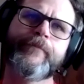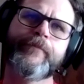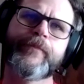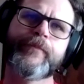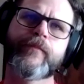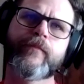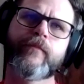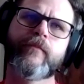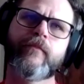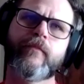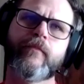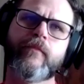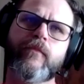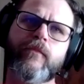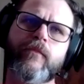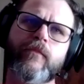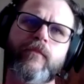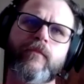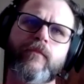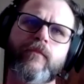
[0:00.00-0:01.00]
are
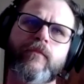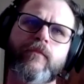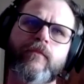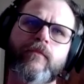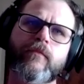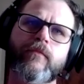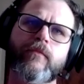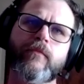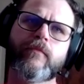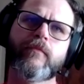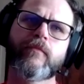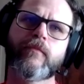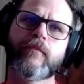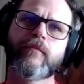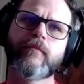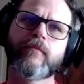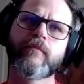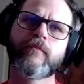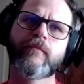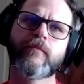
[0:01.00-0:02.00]
expert system
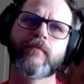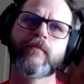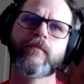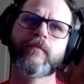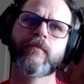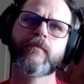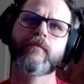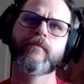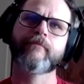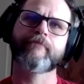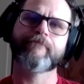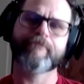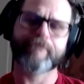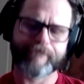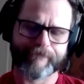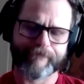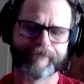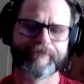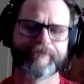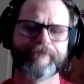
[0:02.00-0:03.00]
administrators, but many of
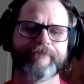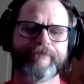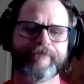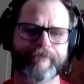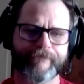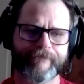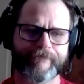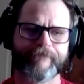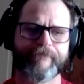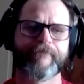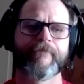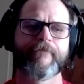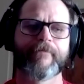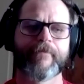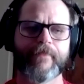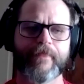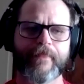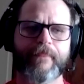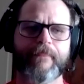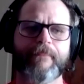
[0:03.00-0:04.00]
them are
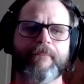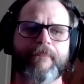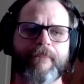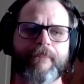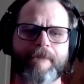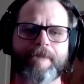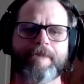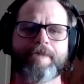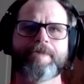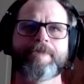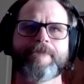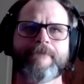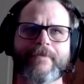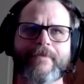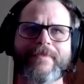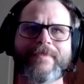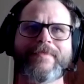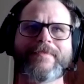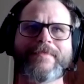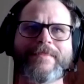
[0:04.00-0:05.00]
getting
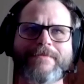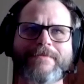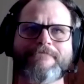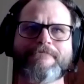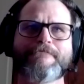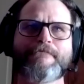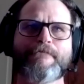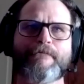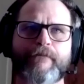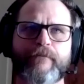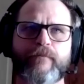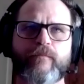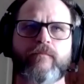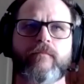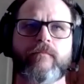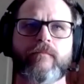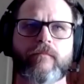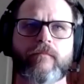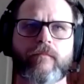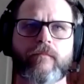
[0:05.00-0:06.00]
started as far as on their
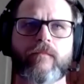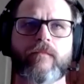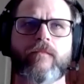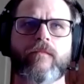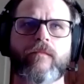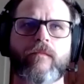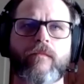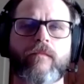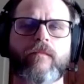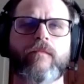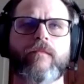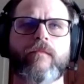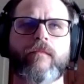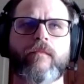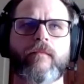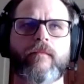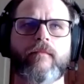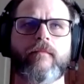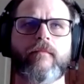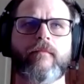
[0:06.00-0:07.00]
DevOps
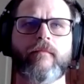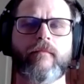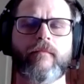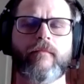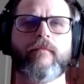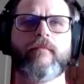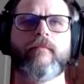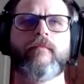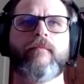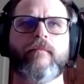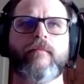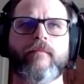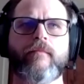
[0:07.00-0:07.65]
and on